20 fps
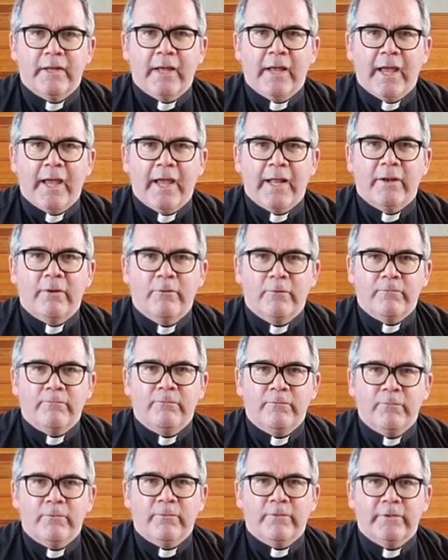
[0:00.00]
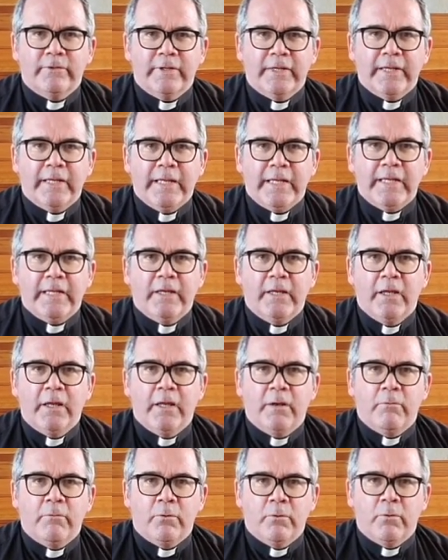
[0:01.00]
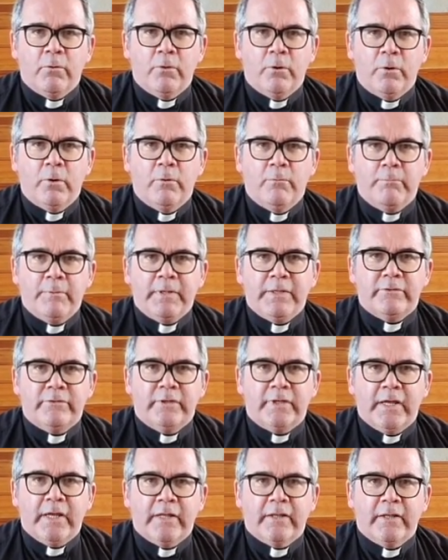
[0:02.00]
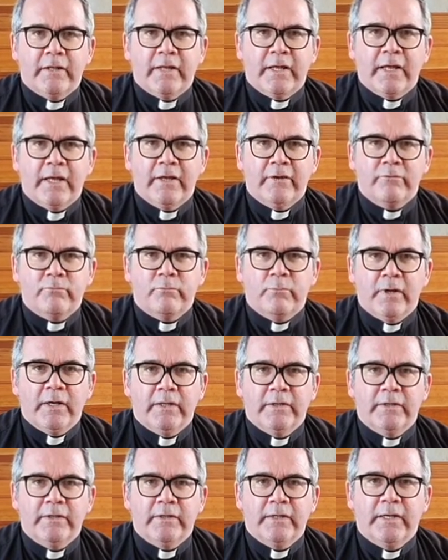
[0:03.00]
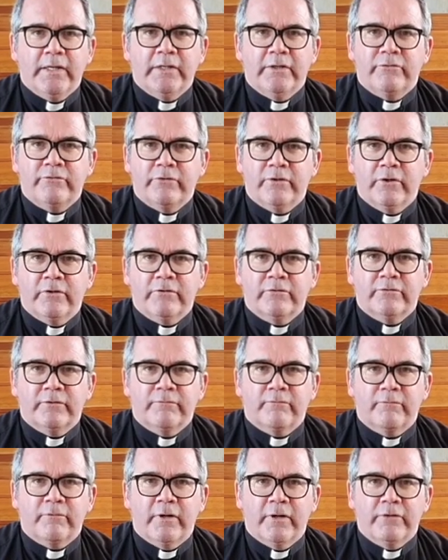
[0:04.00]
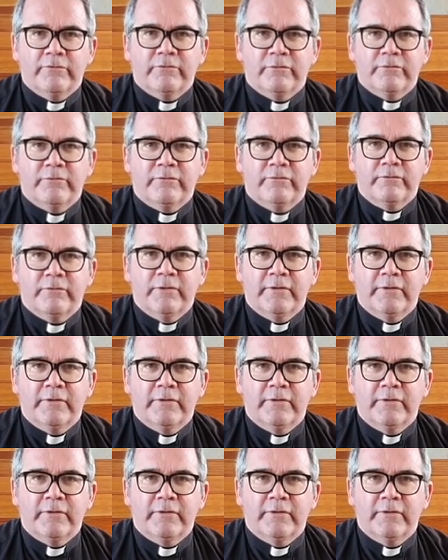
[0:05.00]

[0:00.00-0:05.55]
and look forward to the day we'll all be together as one in the Church of St. Francis.